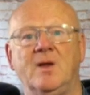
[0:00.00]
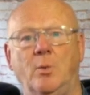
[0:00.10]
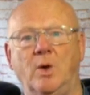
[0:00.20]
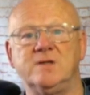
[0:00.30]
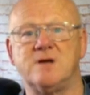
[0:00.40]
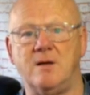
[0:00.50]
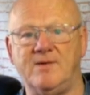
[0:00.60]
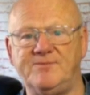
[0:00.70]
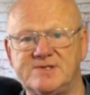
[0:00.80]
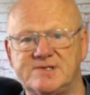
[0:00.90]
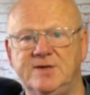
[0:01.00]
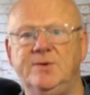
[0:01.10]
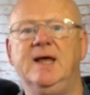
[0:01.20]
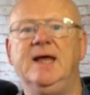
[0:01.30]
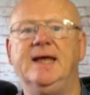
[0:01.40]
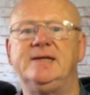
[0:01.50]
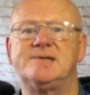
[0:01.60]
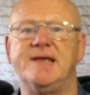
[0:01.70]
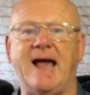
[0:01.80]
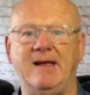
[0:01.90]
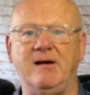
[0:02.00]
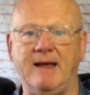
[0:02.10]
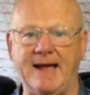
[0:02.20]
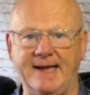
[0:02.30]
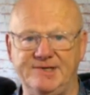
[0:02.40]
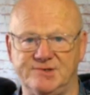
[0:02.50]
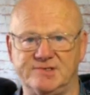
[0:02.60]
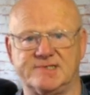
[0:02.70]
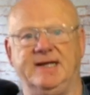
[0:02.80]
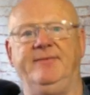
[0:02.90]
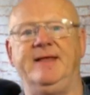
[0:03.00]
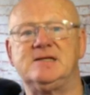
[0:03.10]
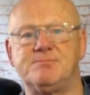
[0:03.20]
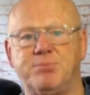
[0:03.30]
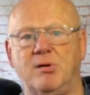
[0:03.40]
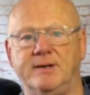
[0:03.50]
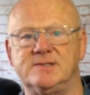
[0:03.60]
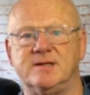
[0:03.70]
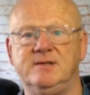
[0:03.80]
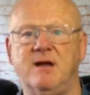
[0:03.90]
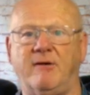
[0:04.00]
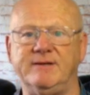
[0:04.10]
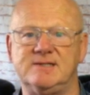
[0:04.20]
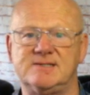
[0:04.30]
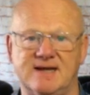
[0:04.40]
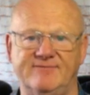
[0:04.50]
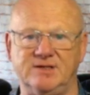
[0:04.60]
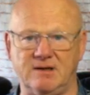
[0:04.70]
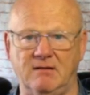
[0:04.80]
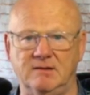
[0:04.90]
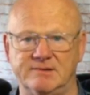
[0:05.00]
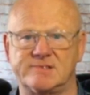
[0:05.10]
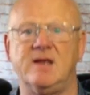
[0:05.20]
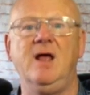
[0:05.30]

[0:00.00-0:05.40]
One time offer two, it's the AI agency, and that's priced at $97.